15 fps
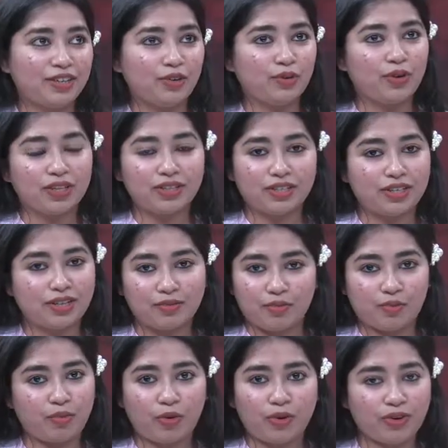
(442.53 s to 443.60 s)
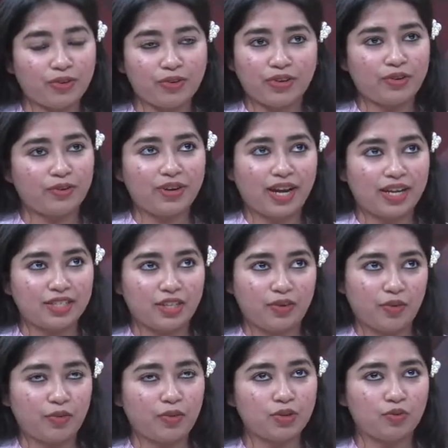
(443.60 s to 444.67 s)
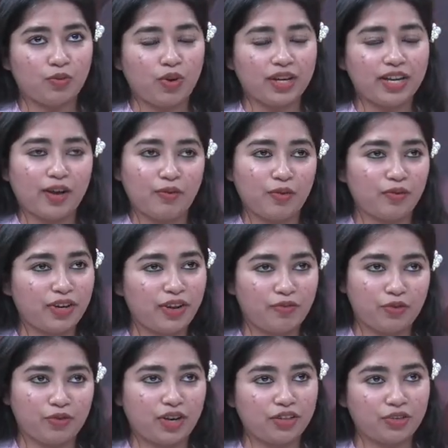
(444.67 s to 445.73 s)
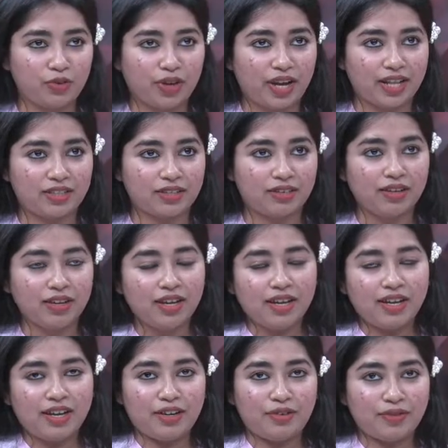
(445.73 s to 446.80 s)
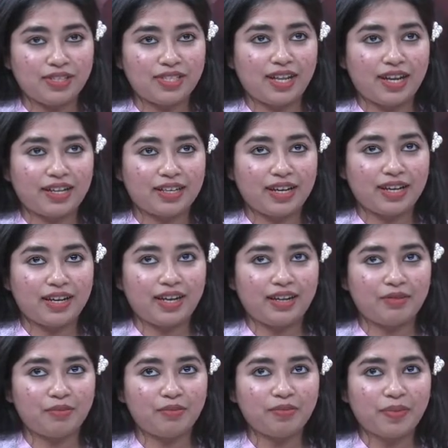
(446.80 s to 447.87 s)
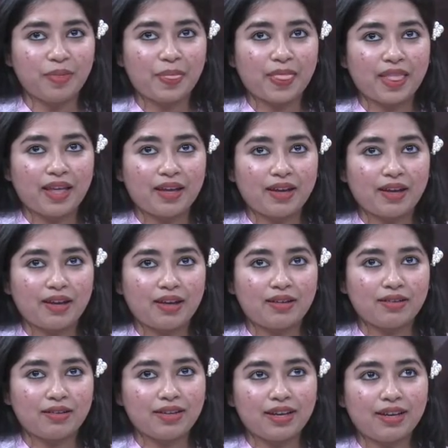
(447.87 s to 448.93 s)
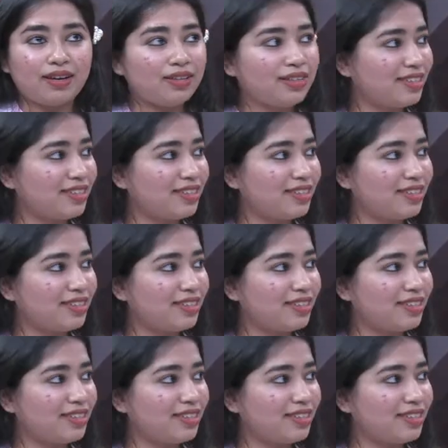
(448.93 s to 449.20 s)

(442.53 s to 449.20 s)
no other Moroccan, no Nigerian, we was one, everyone have to run together. It was like that. And yeah.